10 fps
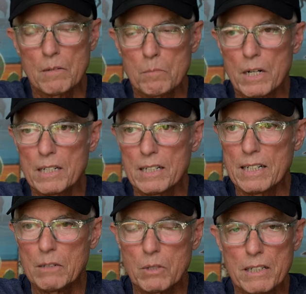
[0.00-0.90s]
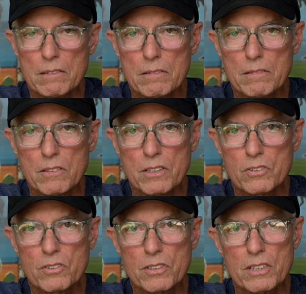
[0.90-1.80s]
But anyway,
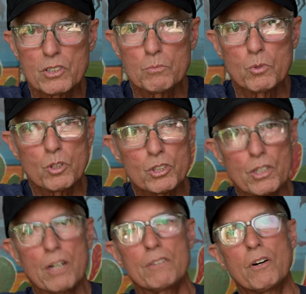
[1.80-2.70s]
let's look at some more stuff.